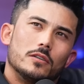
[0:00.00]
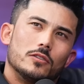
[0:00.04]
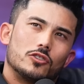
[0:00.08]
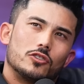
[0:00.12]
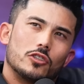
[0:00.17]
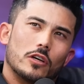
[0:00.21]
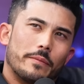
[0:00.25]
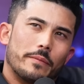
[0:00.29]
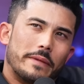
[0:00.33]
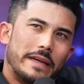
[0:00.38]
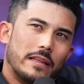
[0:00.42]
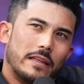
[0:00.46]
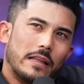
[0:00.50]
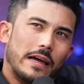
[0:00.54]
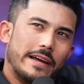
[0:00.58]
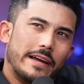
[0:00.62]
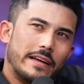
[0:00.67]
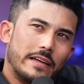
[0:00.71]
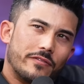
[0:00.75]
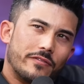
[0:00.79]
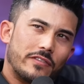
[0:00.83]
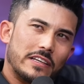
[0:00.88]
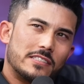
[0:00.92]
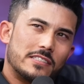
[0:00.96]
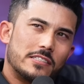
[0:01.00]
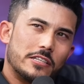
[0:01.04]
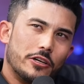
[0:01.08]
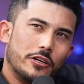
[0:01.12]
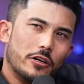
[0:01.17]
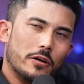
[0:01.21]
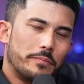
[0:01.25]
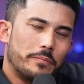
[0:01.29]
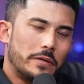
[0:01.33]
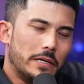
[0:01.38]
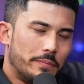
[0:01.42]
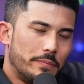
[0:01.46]
so I mean, like if they see you
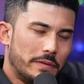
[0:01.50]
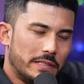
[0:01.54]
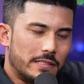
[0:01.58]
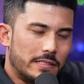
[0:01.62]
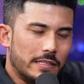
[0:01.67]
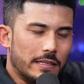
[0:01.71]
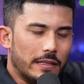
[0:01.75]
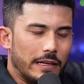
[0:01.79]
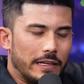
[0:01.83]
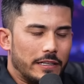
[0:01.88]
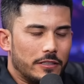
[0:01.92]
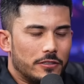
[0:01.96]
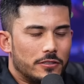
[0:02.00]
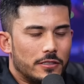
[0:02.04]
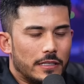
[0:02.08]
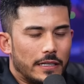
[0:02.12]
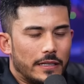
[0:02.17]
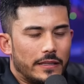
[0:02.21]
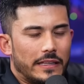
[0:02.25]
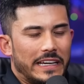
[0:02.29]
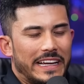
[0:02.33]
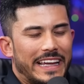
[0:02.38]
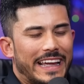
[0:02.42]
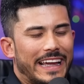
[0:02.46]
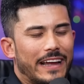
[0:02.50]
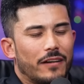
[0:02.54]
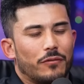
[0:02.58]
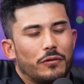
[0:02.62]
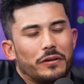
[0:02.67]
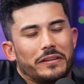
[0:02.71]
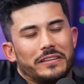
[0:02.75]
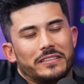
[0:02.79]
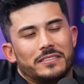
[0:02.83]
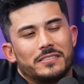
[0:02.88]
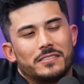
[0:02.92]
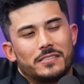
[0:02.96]
on PPC, like you said, they can't
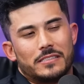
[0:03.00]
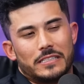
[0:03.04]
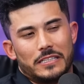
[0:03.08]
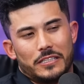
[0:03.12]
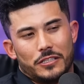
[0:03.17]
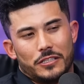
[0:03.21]
really see